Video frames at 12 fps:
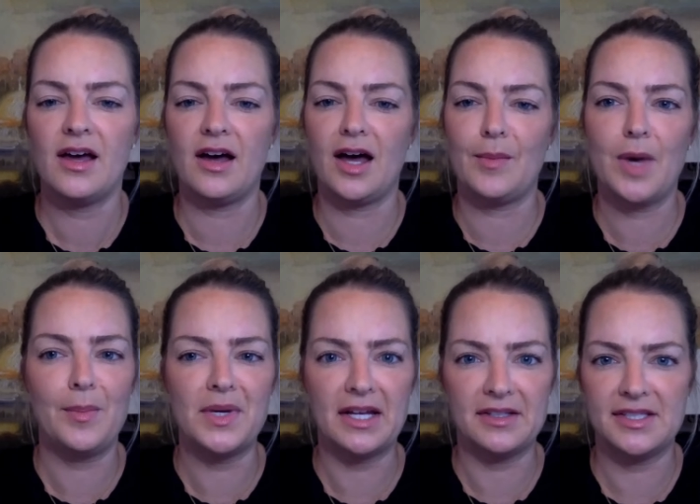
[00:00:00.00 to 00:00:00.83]
Um, up
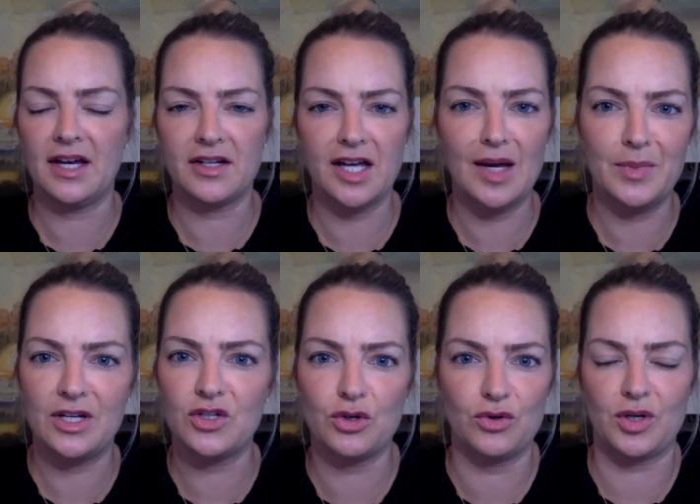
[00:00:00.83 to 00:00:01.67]
against the
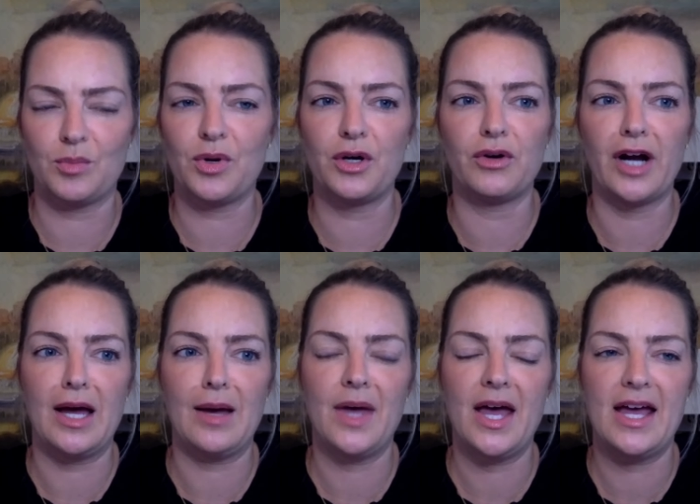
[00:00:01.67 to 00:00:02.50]
unaccompanied children
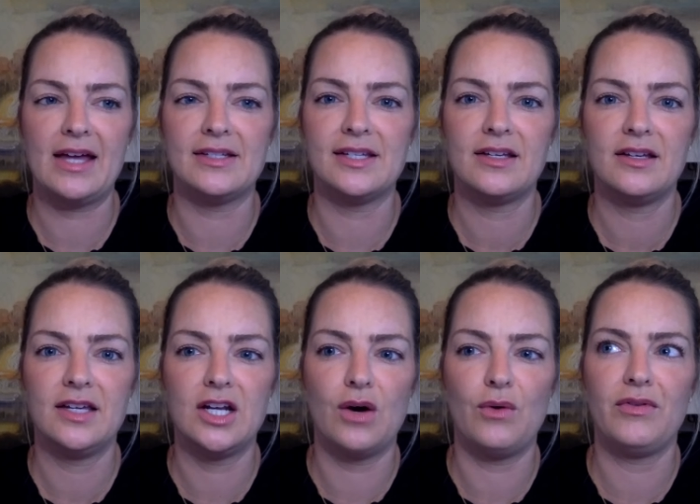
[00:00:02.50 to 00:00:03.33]
program. And,
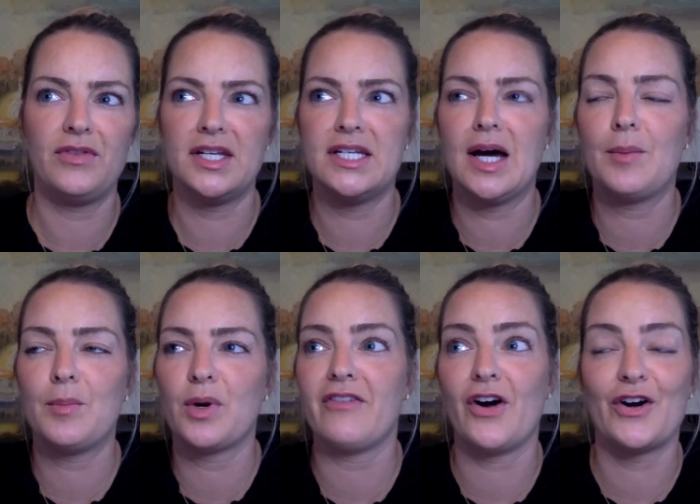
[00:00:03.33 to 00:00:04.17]
you know, the number
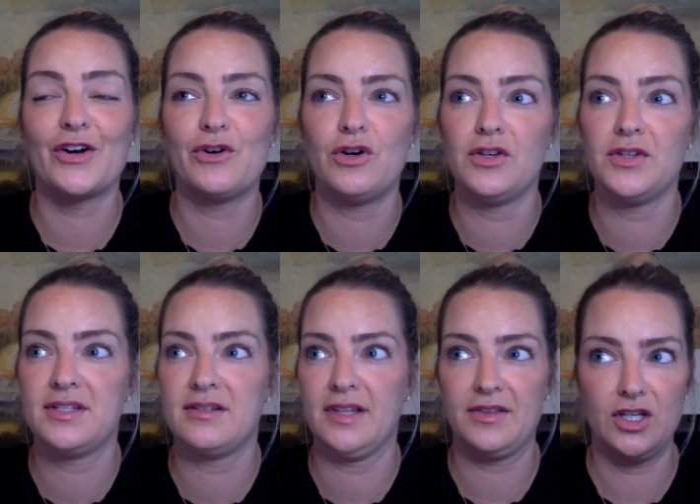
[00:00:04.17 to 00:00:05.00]
of articles,
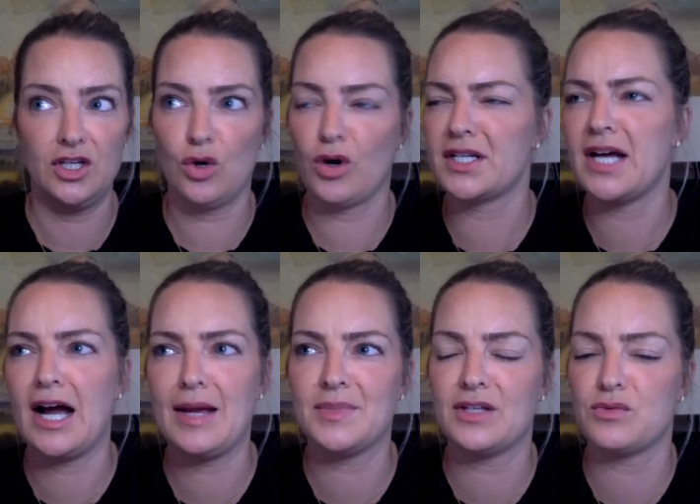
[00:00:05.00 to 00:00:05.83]
like the New York
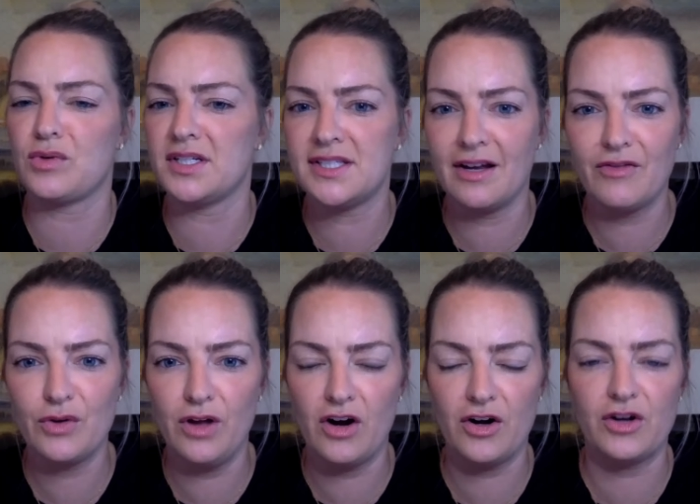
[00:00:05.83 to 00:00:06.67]
Times has written
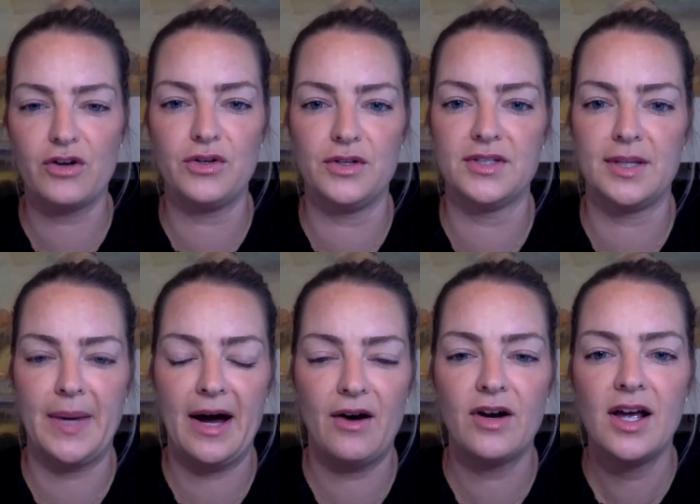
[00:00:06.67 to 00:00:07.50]
several articles
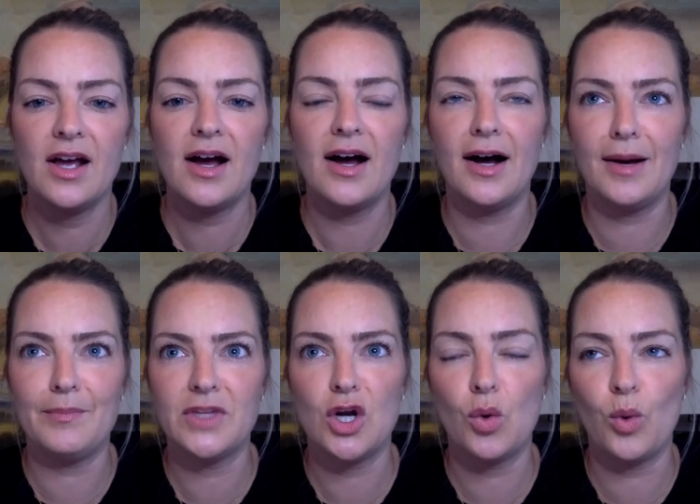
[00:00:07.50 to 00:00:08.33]
about, um,
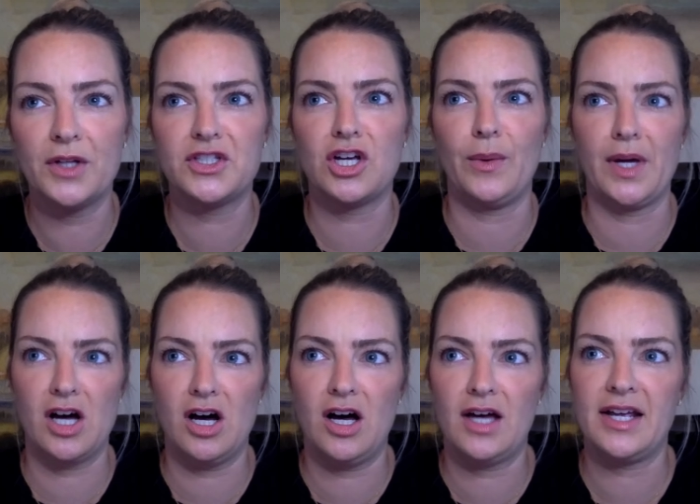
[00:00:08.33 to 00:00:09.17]
you know, what's going
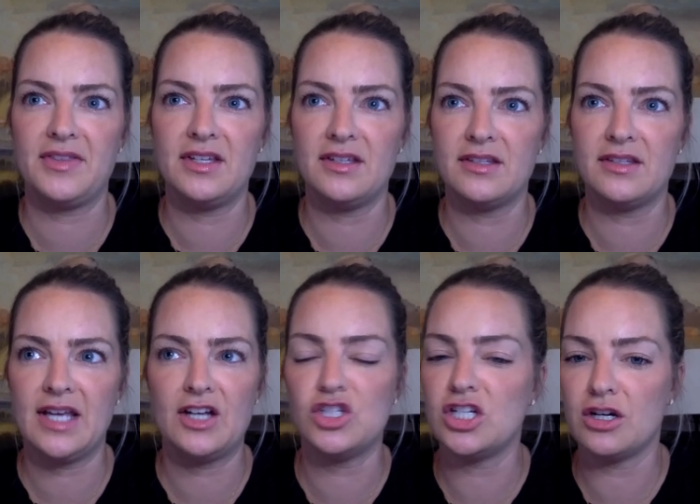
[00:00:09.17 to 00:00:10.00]
on at these
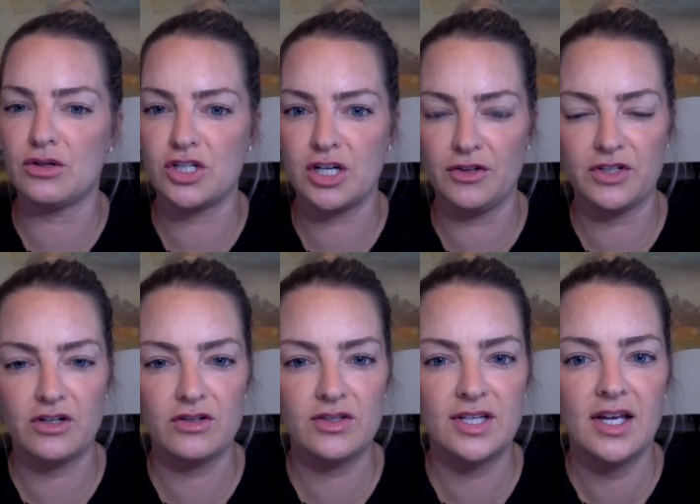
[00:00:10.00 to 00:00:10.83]
N G O
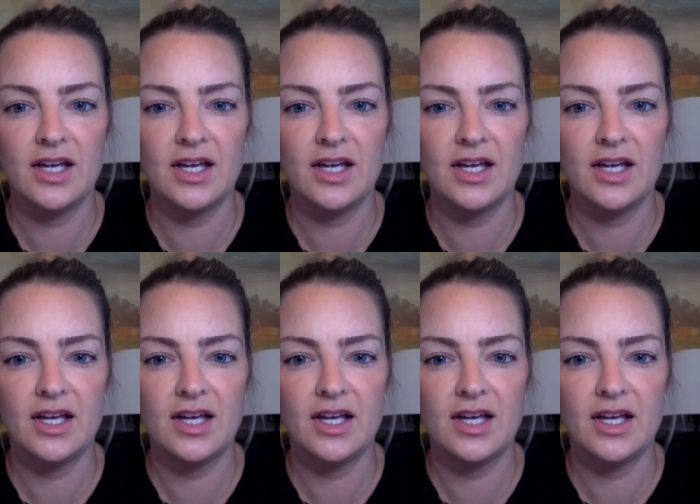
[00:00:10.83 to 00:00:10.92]
shelters.